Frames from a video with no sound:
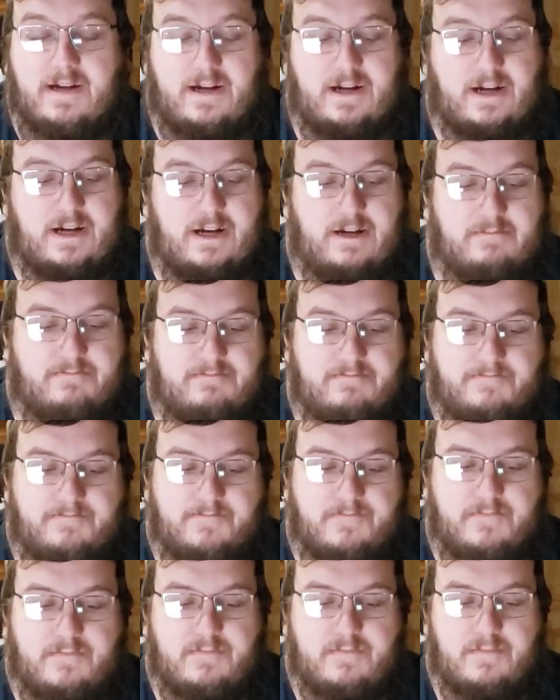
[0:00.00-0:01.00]
Um,
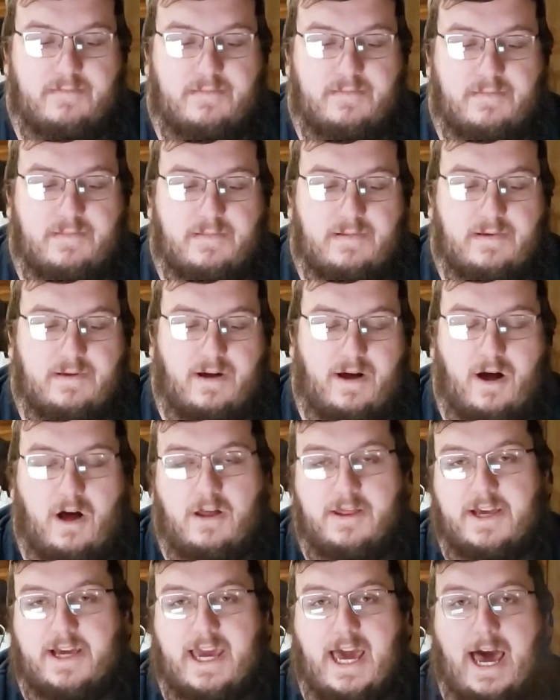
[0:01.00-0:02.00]

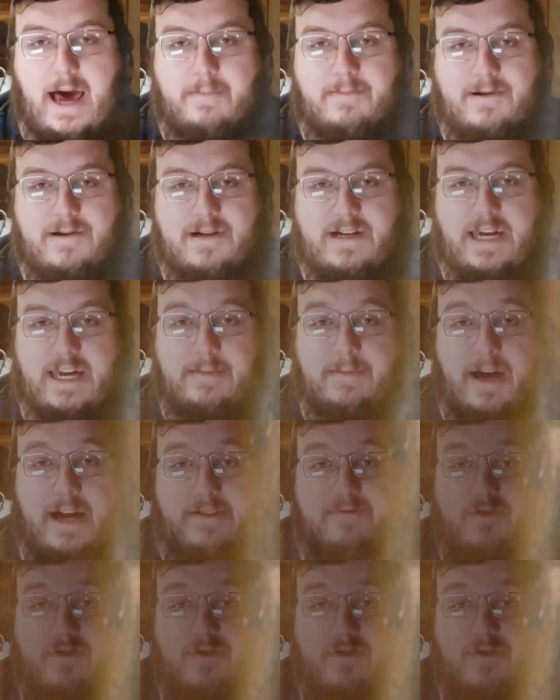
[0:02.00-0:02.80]
all the copper came out